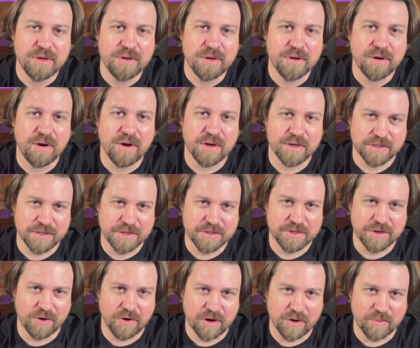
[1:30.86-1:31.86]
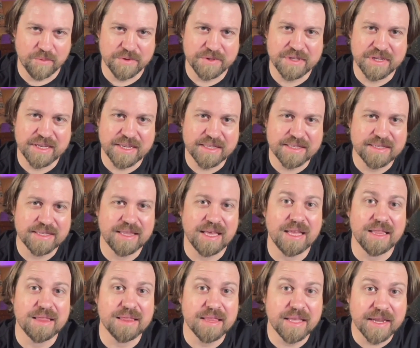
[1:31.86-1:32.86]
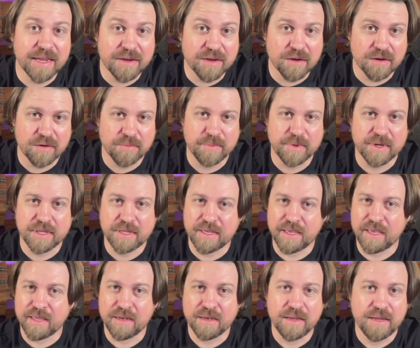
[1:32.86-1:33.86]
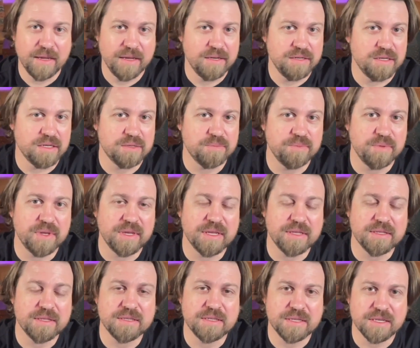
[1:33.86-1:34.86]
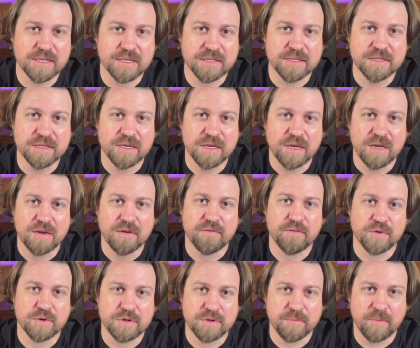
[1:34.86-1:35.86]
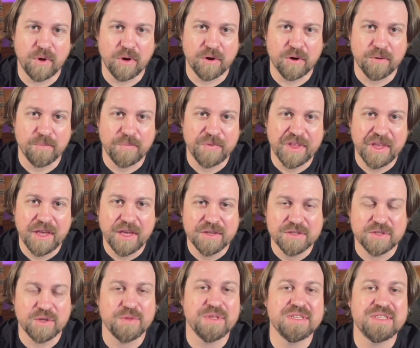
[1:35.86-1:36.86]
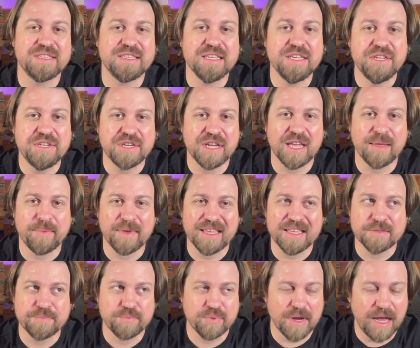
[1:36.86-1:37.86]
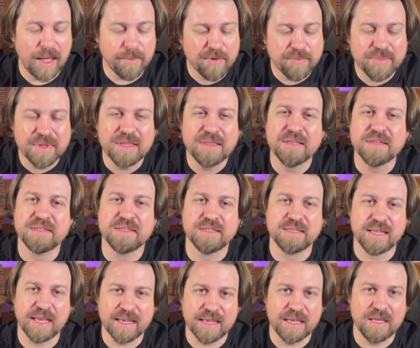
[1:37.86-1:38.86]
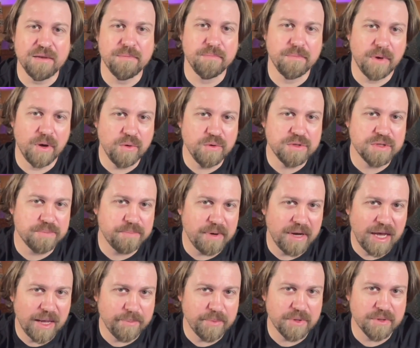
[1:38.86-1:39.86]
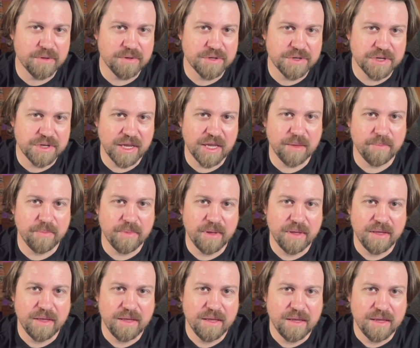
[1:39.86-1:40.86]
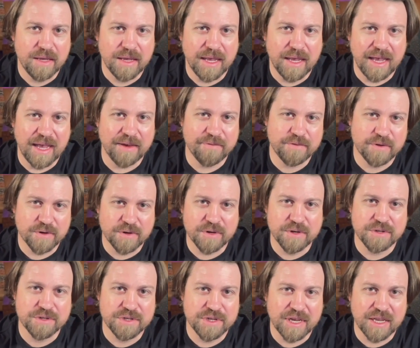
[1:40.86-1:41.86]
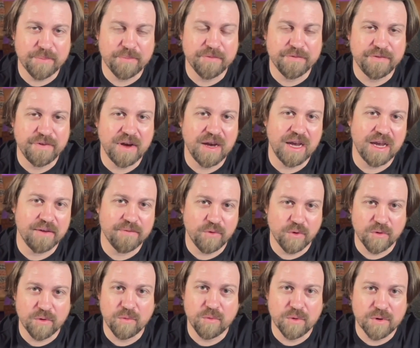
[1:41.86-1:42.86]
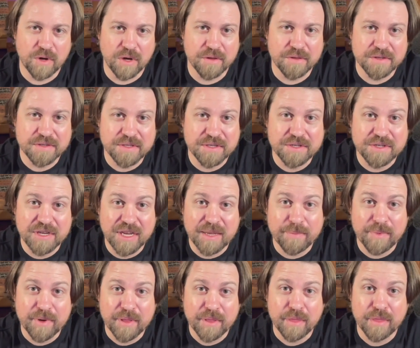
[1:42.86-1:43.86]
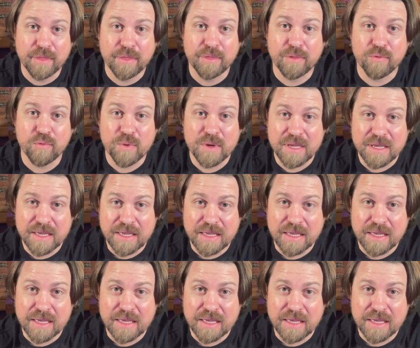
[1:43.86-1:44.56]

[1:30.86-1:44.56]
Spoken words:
on guitar. We'll dig into that later, but again, just planting seeds for tomorrow. So the C shape is probably the second most popular shape after shape 5, or we'll call this the shape 3.